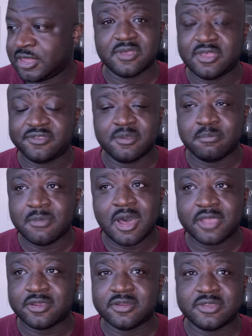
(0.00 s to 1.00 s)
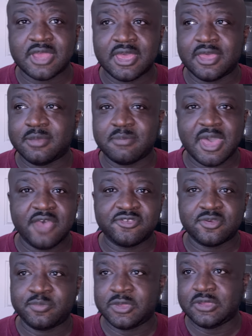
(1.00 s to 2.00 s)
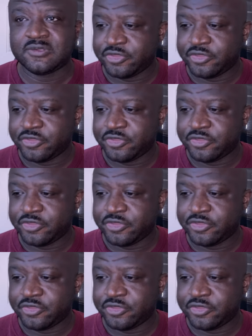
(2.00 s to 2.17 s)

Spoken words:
is a modern day masterpiece.